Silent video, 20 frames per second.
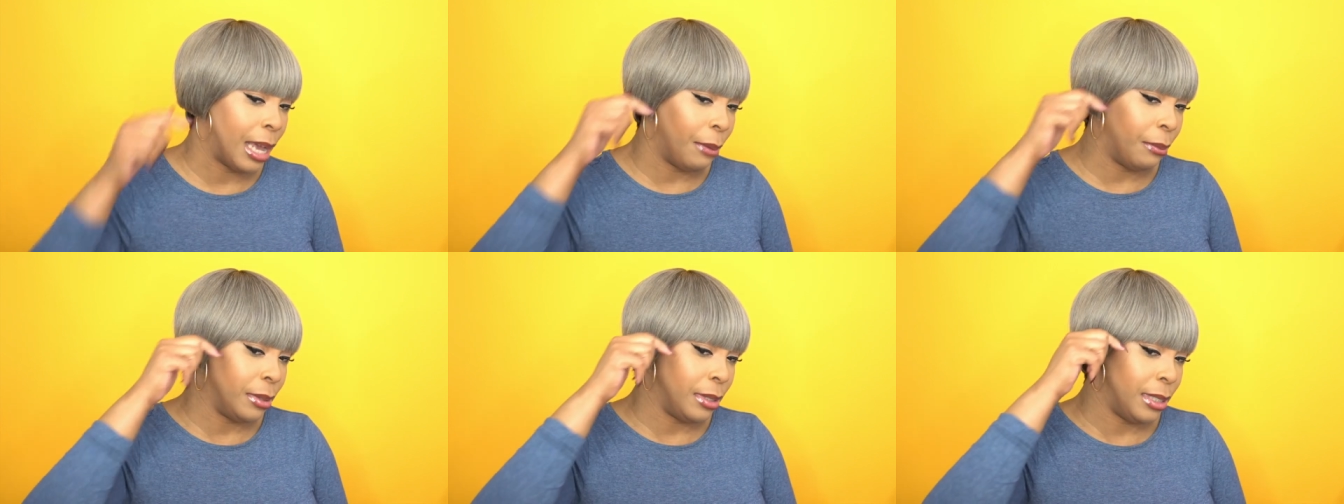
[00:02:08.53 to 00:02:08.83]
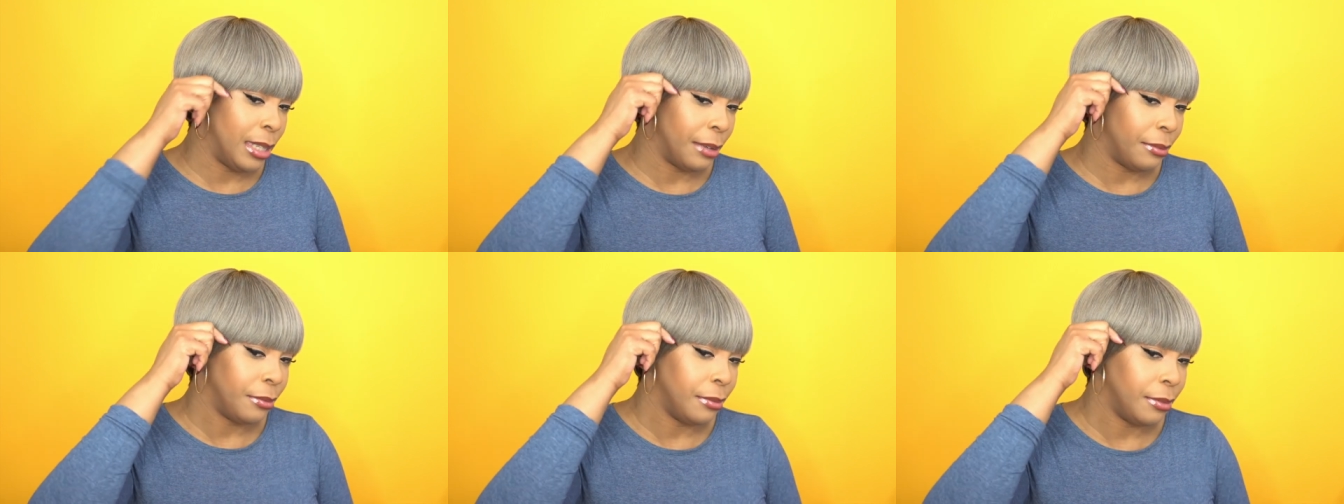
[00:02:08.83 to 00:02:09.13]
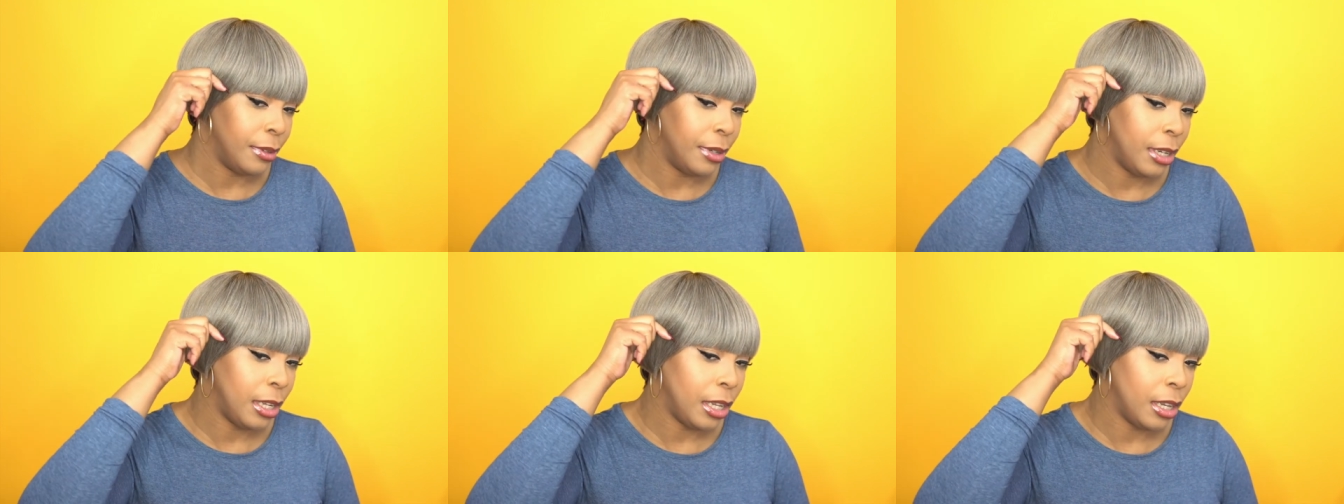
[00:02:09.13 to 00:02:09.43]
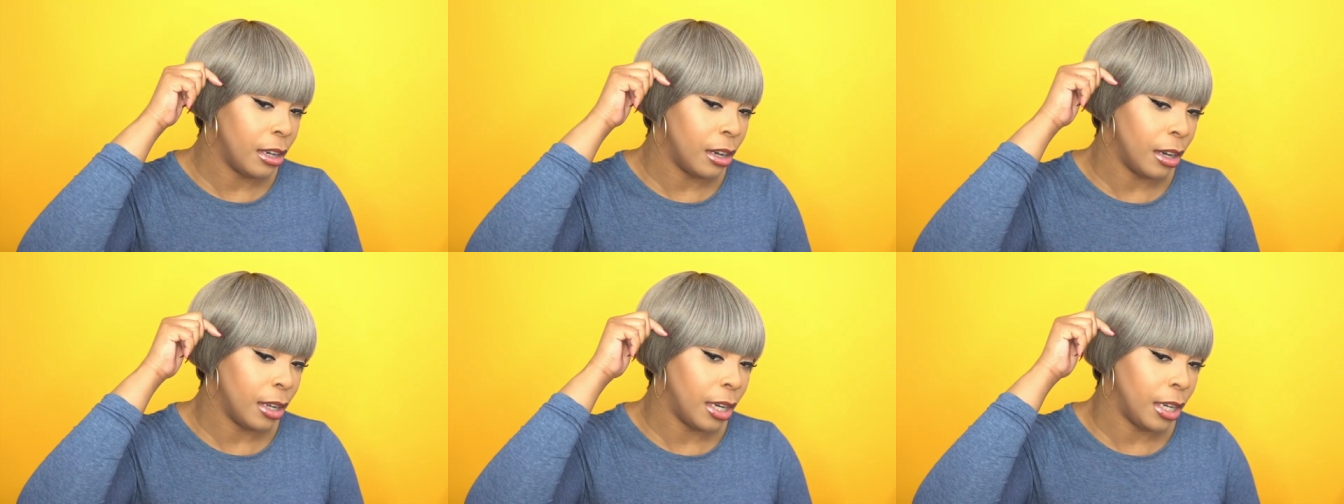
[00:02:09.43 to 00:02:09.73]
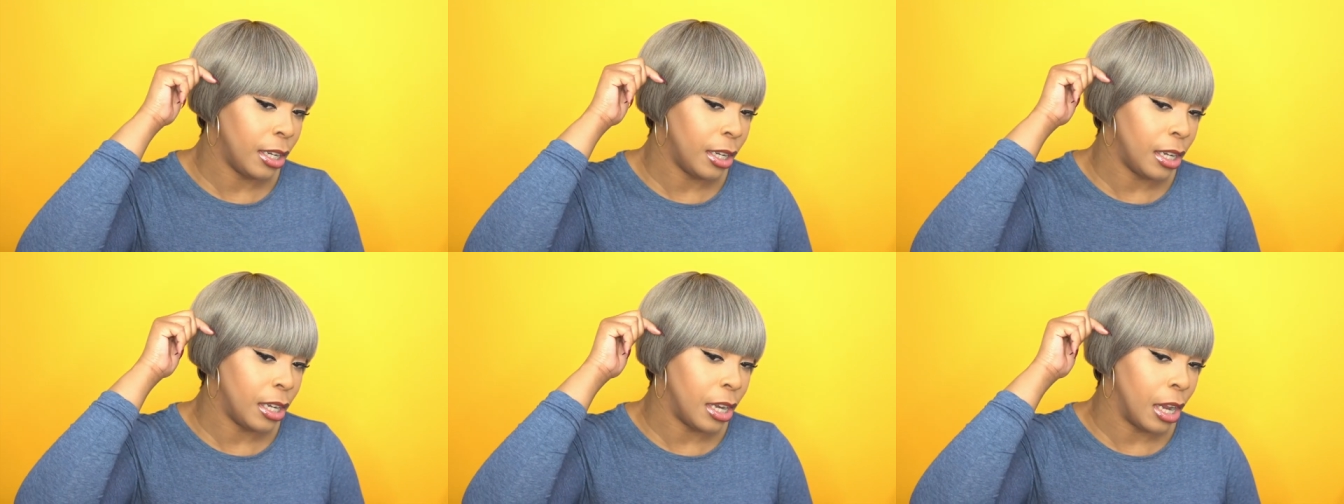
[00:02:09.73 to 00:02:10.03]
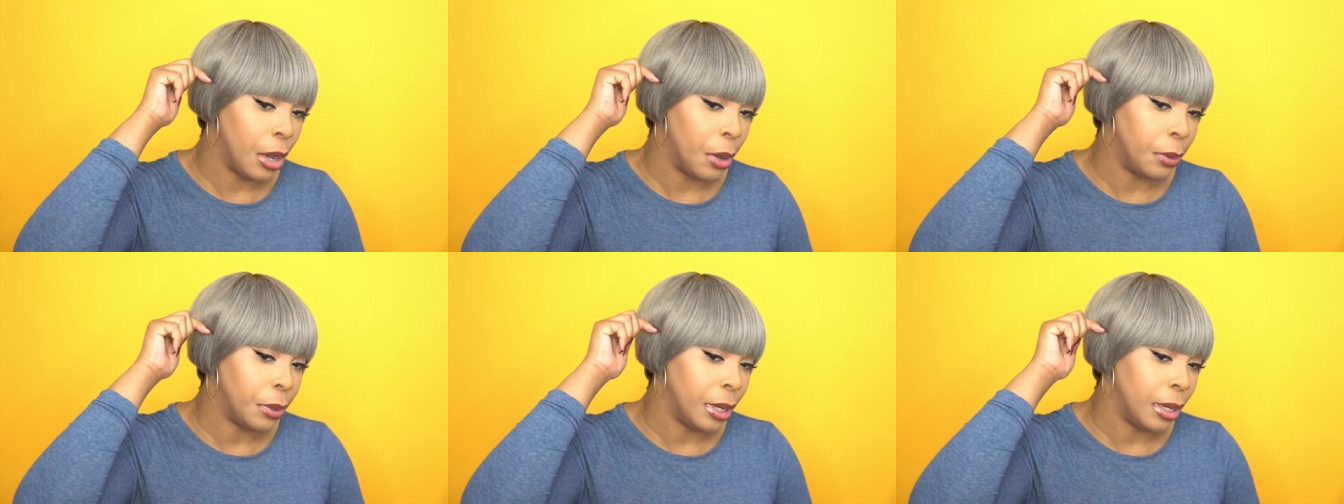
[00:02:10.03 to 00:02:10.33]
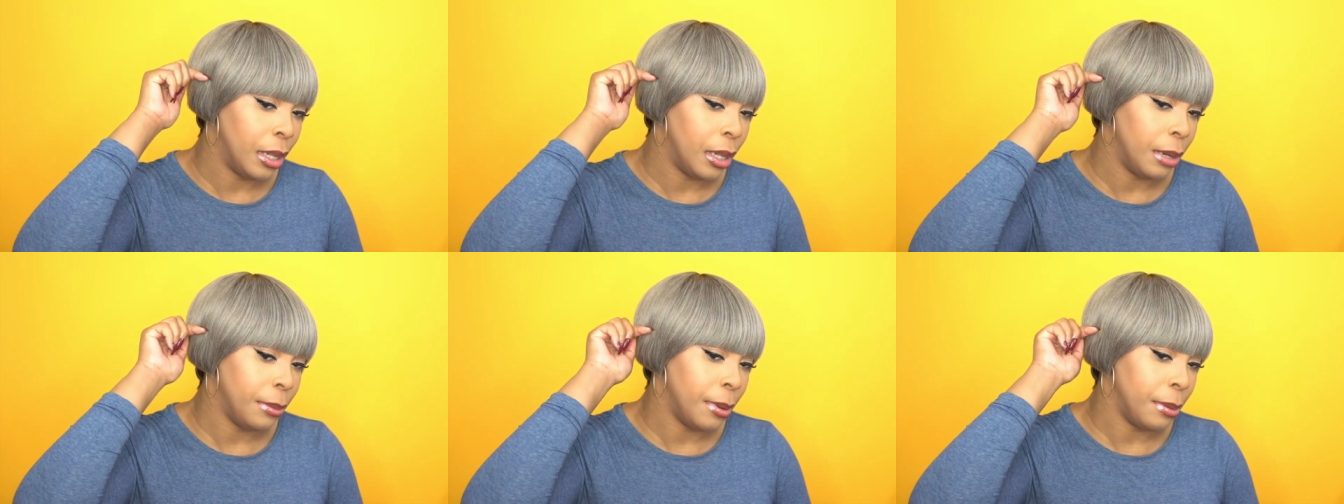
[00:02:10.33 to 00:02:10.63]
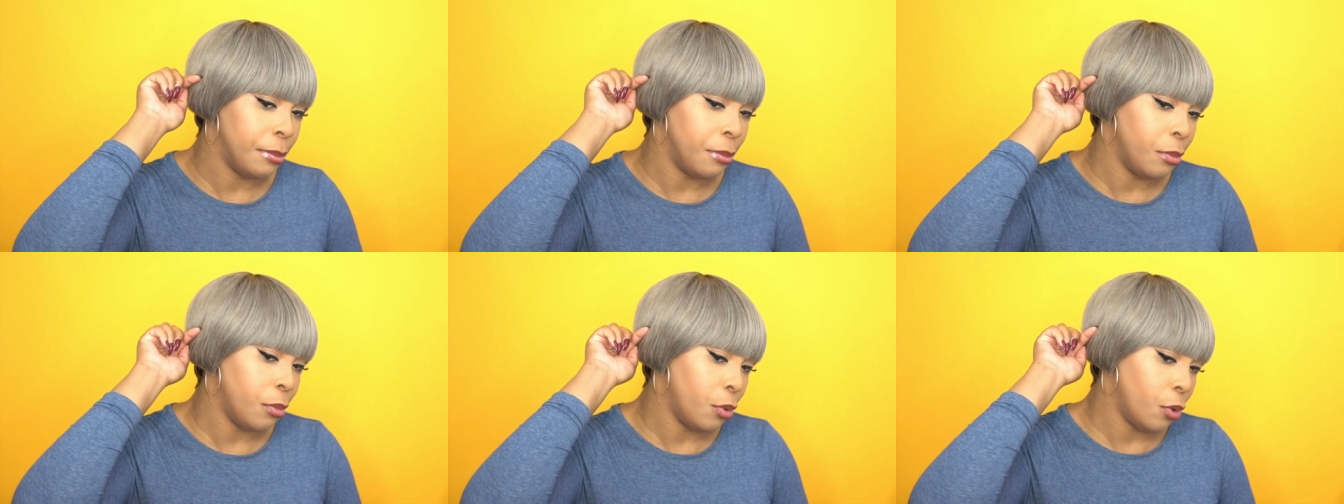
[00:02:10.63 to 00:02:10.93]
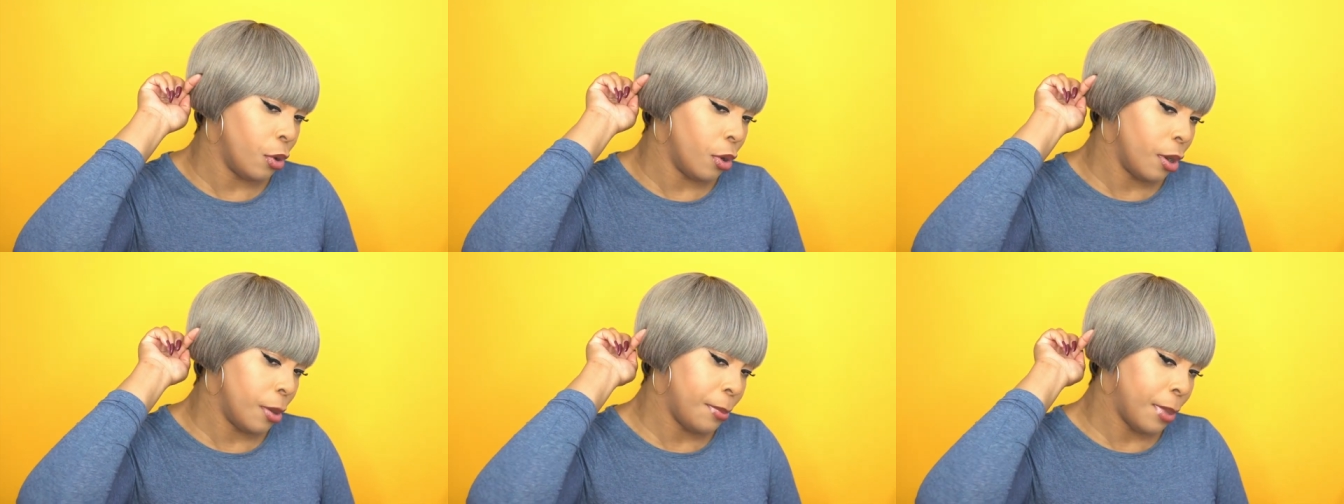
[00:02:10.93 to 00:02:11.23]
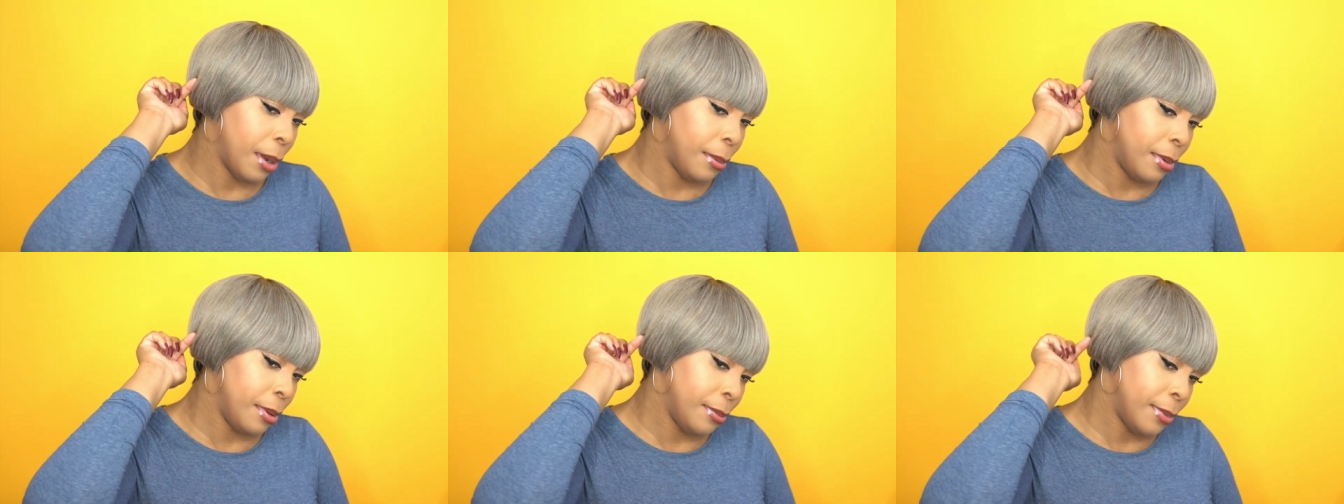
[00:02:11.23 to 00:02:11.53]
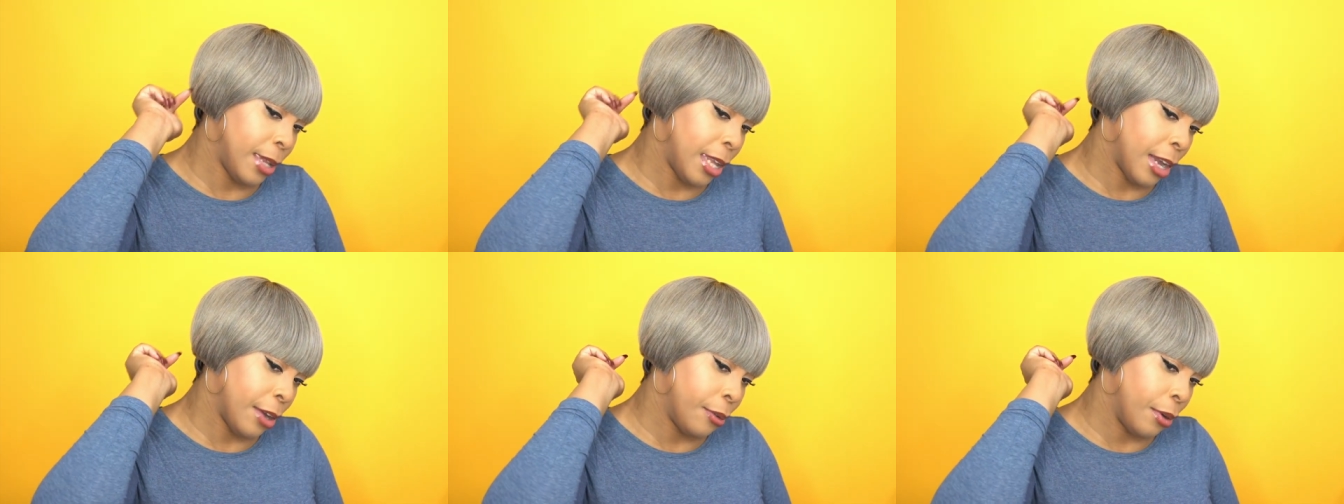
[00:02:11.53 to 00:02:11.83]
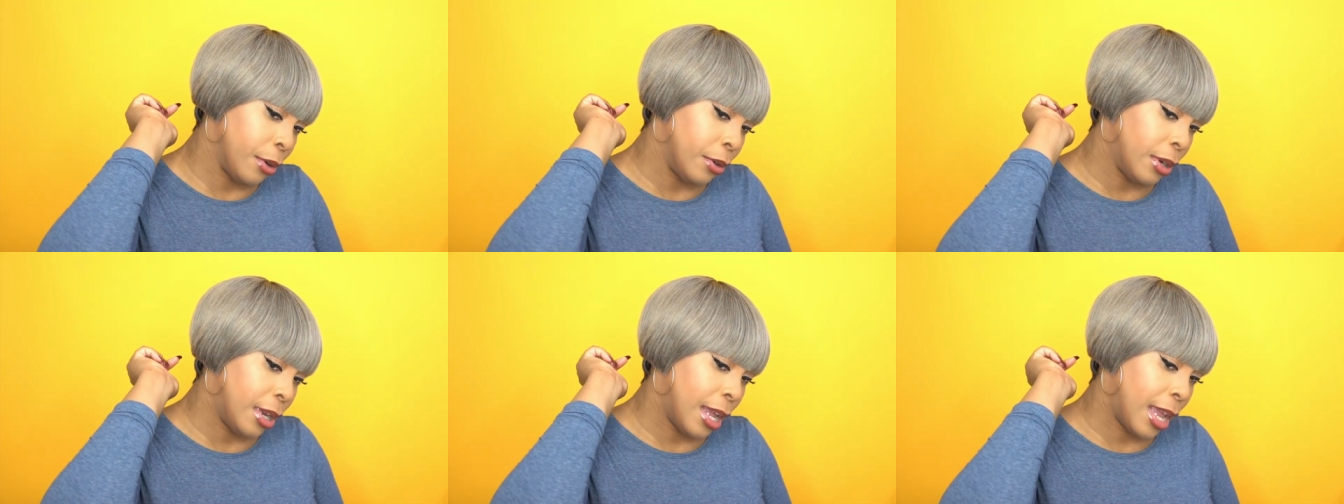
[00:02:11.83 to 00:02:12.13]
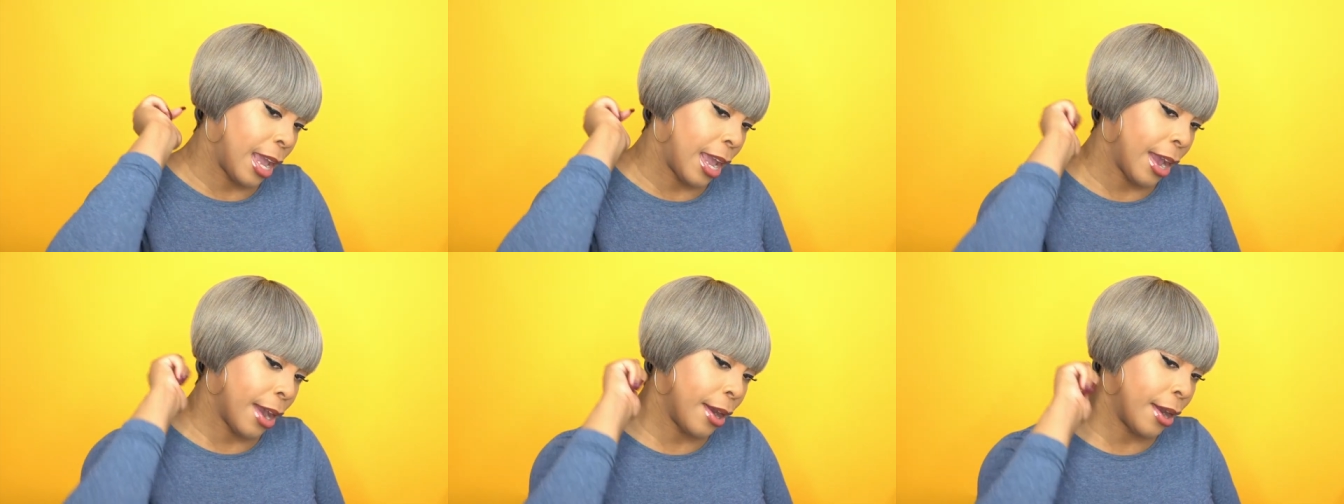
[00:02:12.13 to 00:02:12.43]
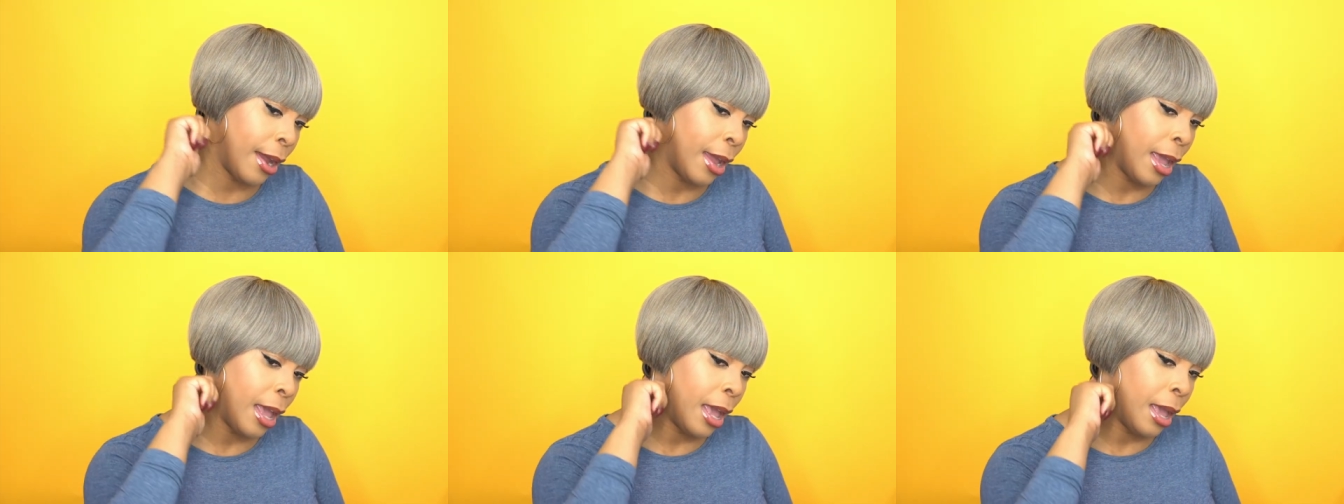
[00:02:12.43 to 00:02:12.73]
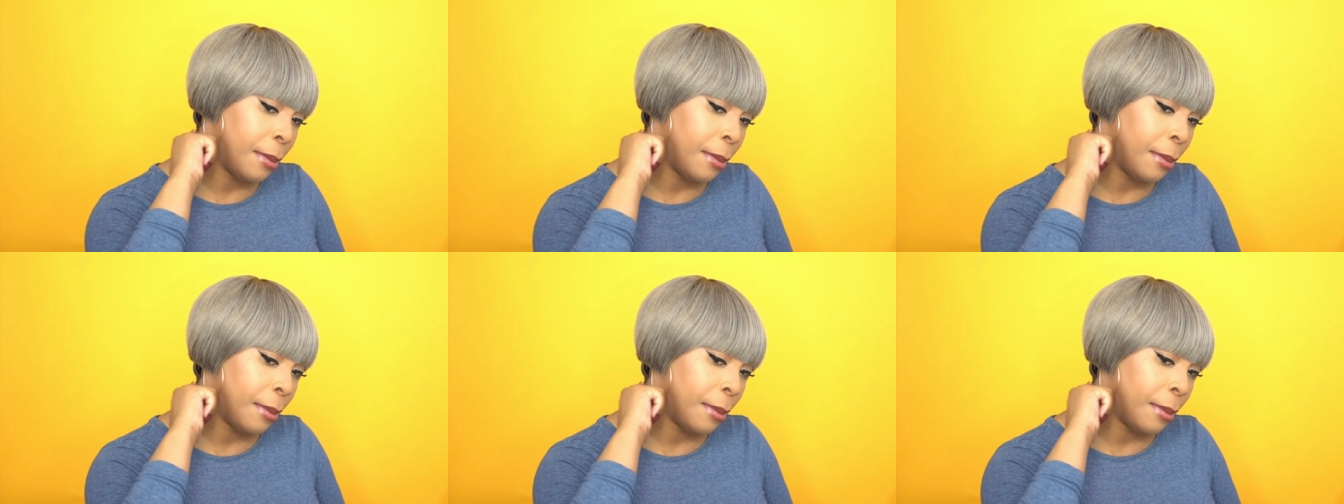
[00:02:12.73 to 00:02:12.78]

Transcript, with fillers: I would definitely cut it down a little bit more, probably around the ear,